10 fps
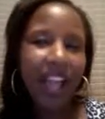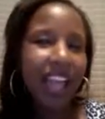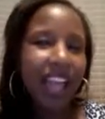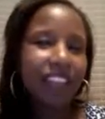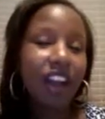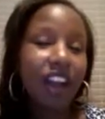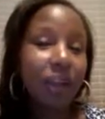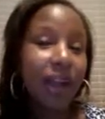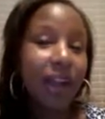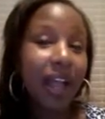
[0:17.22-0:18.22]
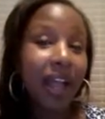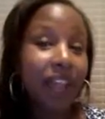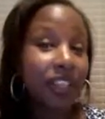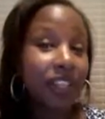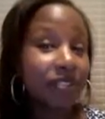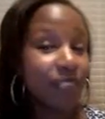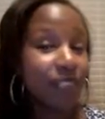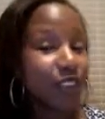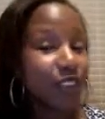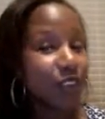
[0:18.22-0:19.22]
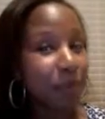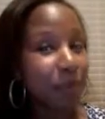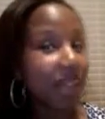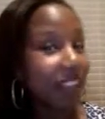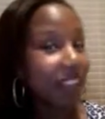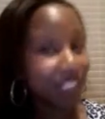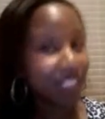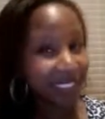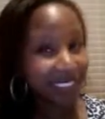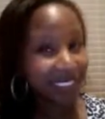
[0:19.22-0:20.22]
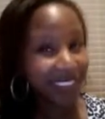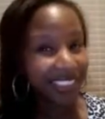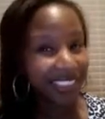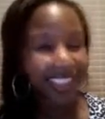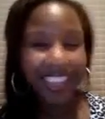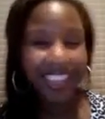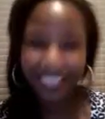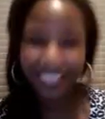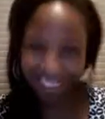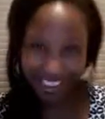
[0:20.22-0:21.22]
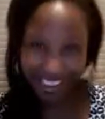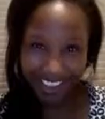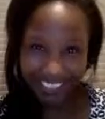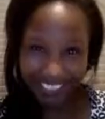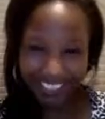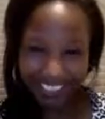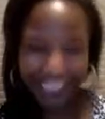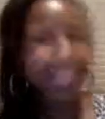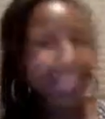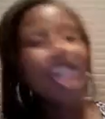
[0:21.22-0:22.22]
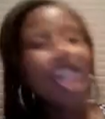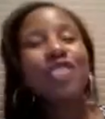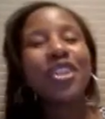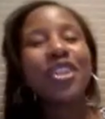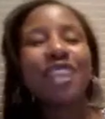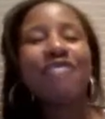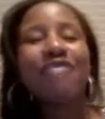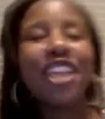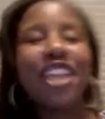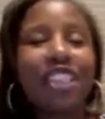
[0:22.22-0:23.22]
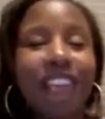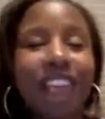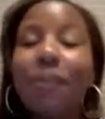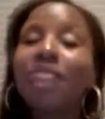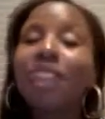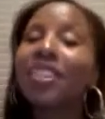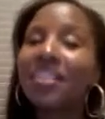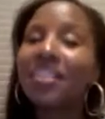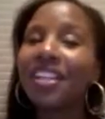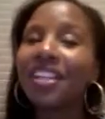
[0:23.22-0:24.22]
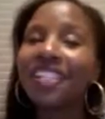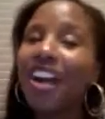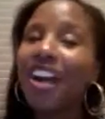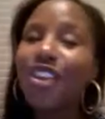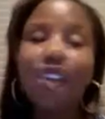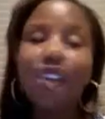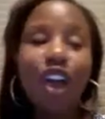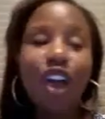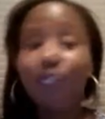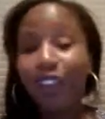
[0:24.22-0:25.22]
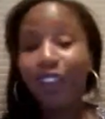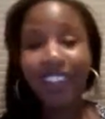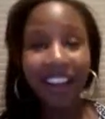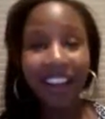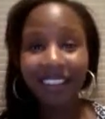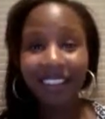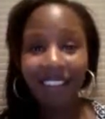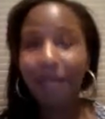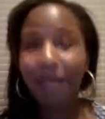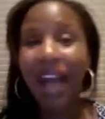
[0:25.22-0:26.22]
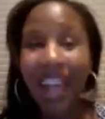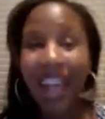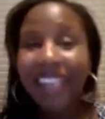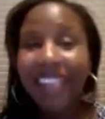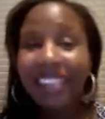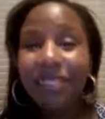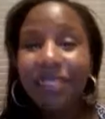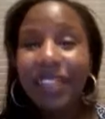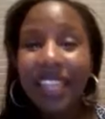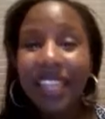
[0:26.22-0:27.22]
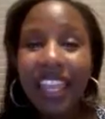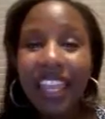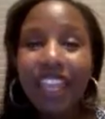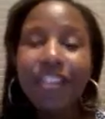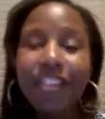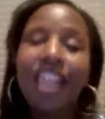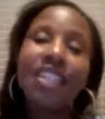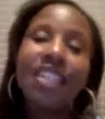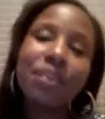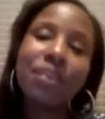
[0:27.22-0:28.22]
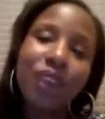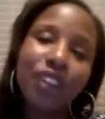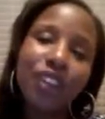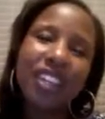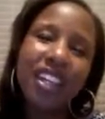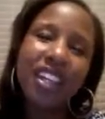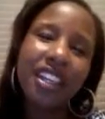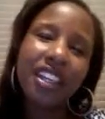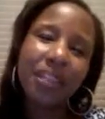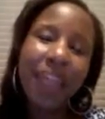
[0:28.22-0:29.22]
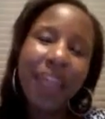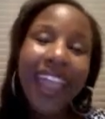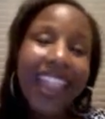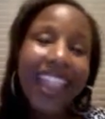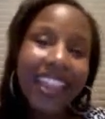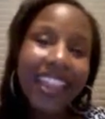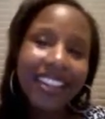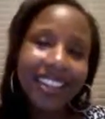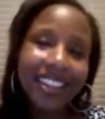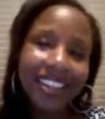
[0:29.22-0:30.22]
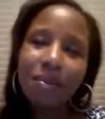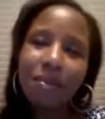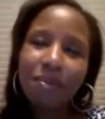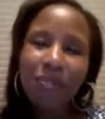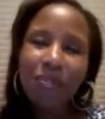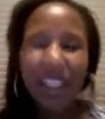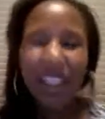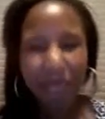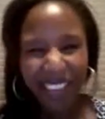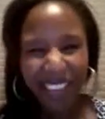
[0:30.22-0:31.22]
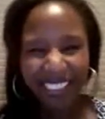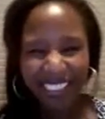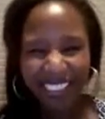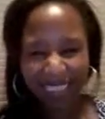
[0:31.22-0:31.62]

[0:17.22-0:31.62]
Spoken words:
and talk about how to convert your passion into cash. It's one of my favorite topics because I'm going to tell you for a long time I didn't believe that a person could get paid by a passion.